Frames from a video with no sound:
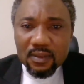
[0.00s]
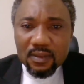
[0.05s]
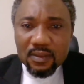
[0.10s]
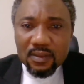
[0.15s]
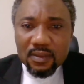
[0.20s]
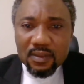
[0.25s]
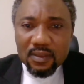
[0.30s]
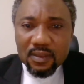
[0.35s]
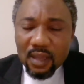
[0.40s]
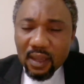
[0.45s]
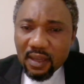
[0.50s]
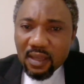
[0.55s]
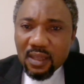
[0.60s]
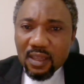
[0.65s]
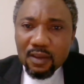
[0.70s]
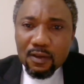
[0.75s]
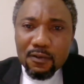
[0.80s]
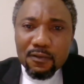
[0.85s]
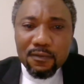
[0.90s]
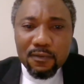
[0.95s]
Thank
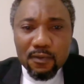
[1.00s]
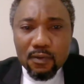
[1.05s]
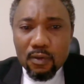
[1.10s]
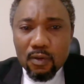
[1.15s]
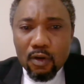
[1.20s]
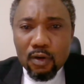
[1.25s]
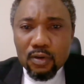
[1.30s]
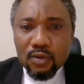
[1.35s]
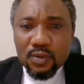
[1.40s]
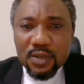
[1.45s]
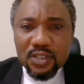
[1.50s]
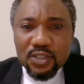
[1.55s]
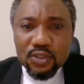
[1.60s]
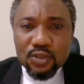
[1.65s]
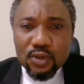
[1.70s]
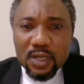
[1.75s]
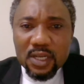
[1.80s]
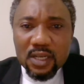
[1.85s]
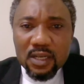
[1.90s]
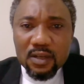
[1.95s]
you for always
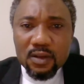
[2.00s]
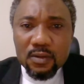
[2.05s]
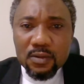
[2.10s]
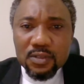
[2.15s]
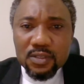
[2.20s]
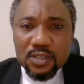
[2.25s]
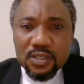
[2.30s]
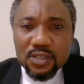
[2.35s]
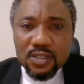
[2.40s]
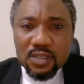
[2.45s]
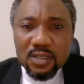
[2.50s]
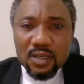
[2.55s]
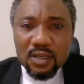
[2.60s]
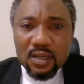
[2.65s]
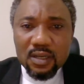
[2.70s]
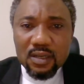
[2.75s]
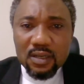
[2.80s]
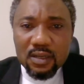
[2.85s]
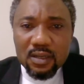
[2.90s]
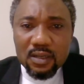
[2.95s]
joining us
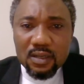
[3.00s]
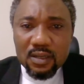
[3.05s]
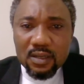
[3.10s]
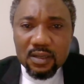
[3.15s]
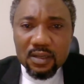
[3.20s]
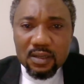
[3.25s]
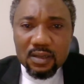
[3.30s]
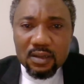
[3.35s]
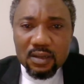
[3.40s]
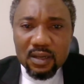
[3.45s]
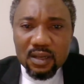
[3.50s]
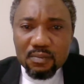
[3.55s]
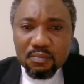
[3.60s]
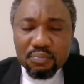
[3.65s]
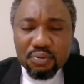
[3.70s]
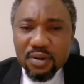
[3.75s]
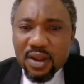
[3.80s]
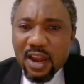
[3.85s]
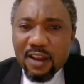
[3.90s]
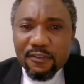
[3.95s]
in
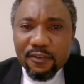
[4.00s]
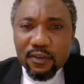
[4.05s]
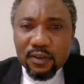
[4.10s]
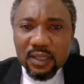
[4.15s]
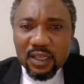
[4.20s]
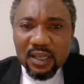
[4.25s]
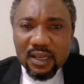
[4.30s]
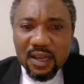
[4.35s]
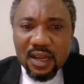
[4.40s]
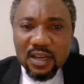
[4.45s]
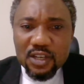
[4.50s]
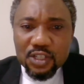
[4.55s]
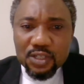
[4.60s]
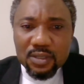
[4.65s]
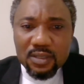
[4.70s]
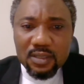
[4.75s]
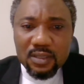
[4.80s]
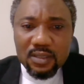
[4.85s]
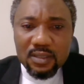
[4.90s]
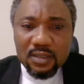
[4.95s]
prayer for the
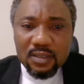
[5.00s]
nation.